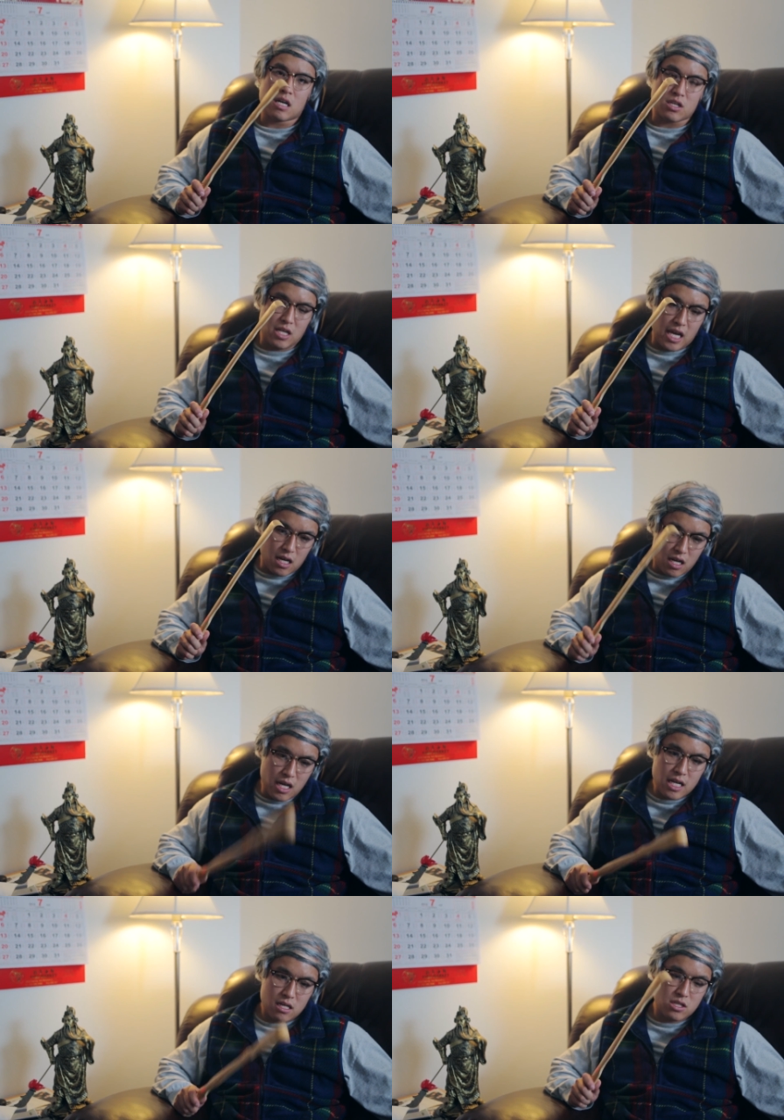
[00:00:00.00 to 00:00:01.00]
because at
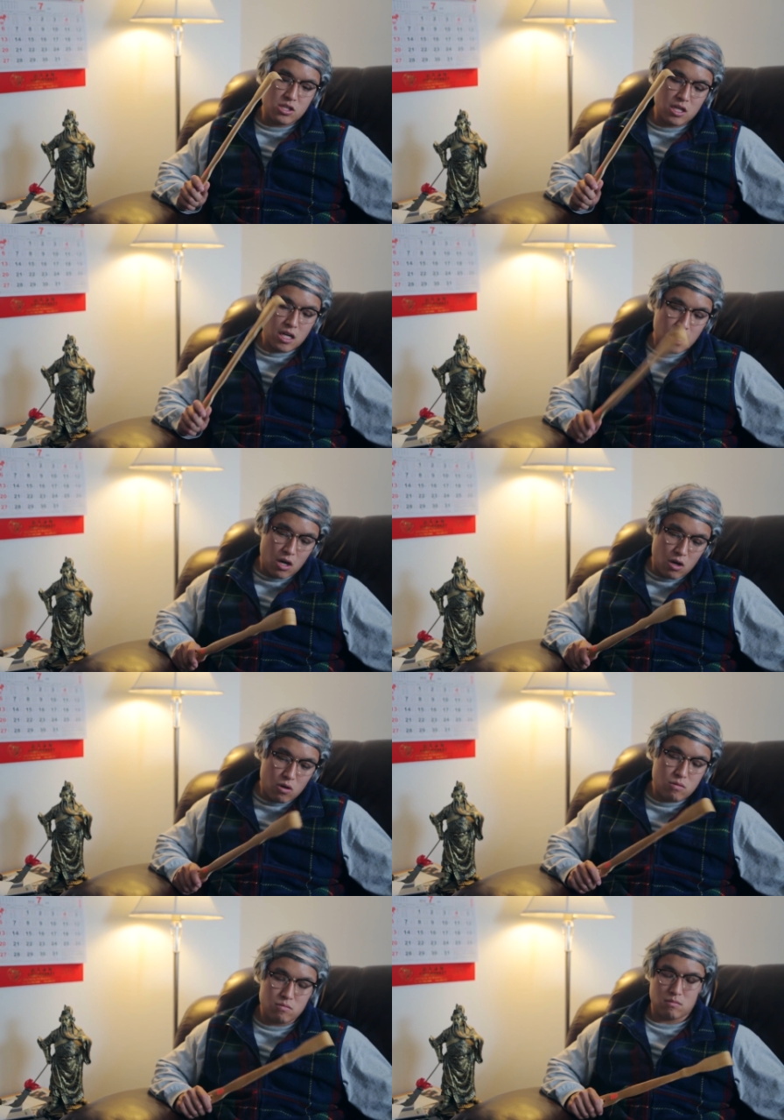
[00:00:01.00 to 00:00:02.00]
least she
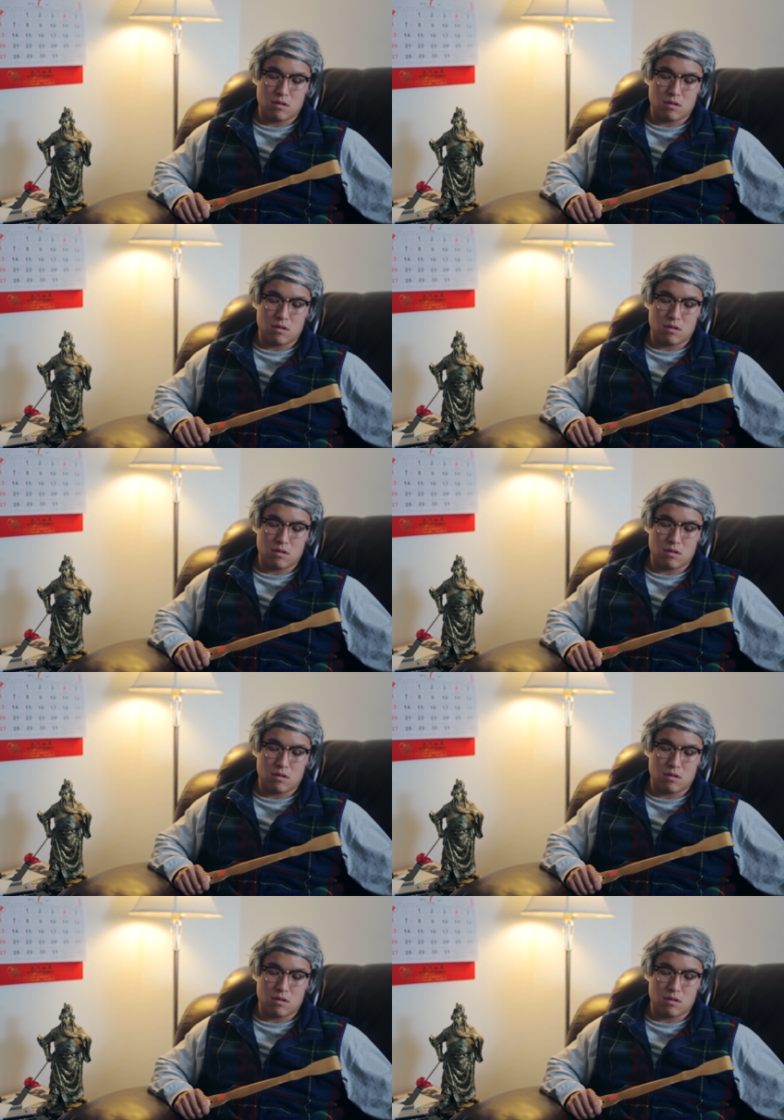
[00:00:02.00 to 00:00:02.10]
knows